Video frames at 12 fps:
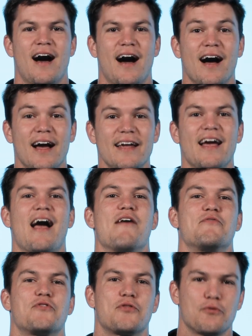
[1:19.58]
I
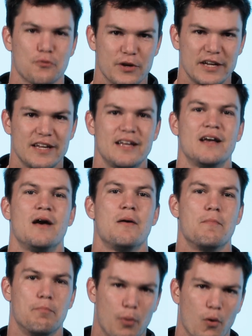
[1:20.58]
have three
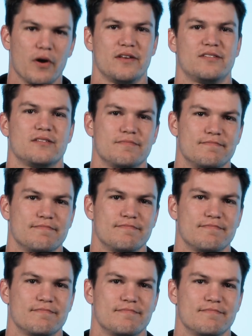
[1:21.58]
boys.
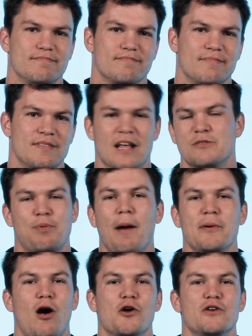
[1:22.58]
That's
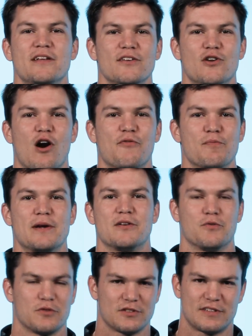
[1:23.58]
probably all you need to know for me
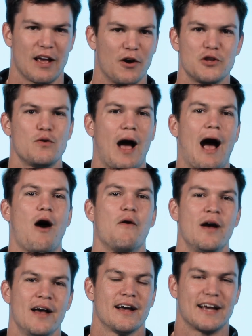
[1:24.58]
to tell you
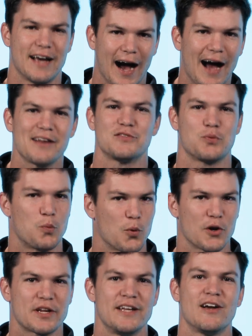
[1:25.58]
how God is
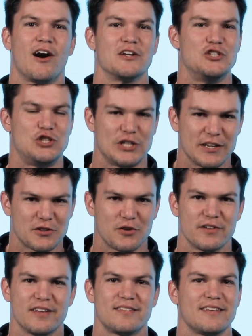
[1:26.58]
working on
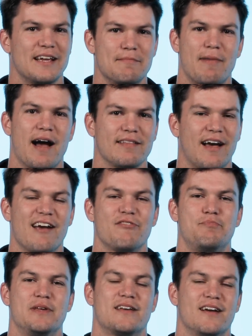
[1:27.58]
gentleness in my
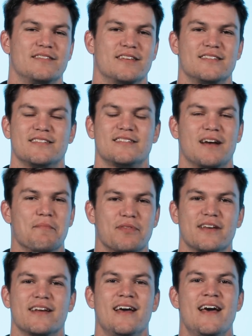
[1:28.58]
life, because this is
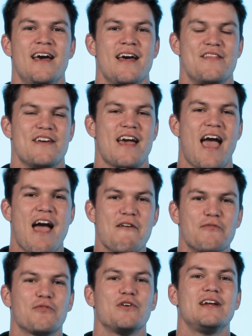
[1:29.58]
something that
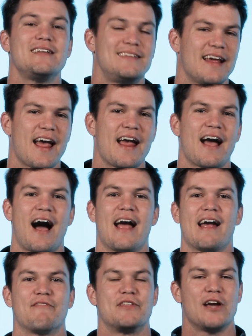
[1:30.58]
every day
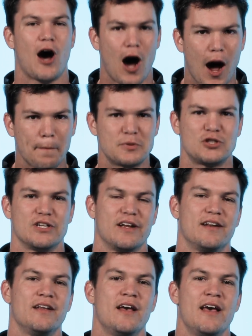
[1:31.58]
I have the
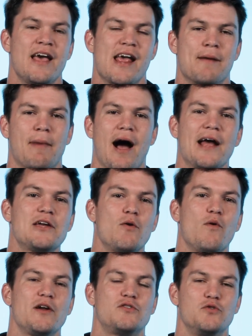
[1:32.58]
option. Am I
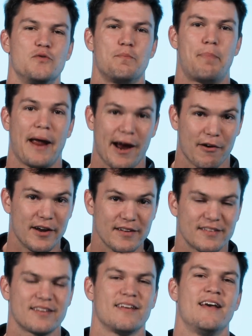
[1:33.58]
going to
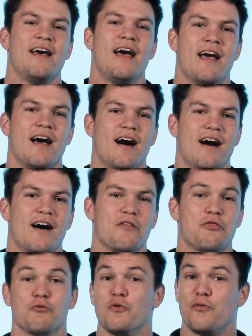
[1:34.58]
parent
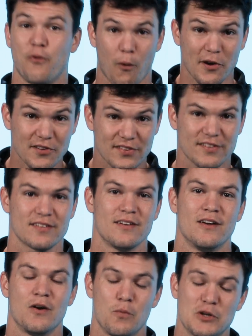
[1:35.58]
through force,
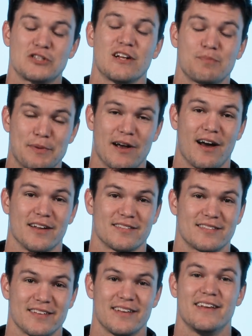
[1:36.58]
which, let's be
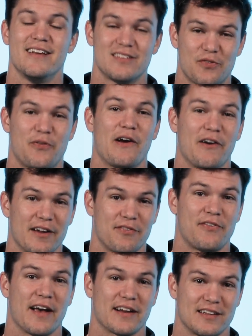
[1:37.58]
honest, is very
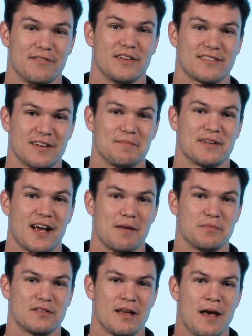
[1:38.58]
effective at
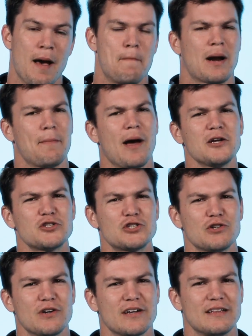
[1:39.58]
sometimes, but I'm not
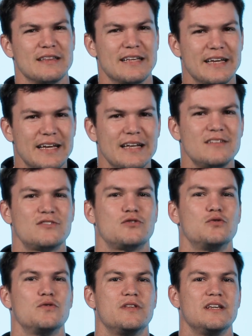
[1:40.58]
sure it leads
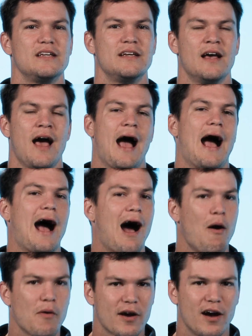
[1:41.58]
to the
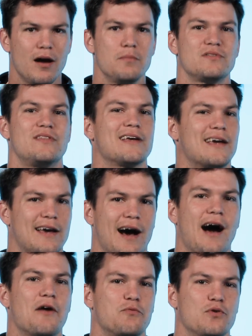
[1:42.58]
outcomes that
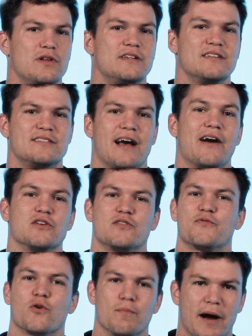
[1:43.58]
God really desires
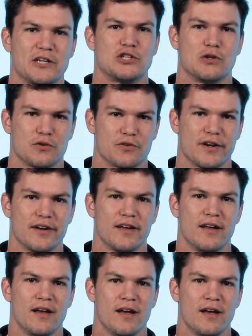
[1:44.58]
for my children.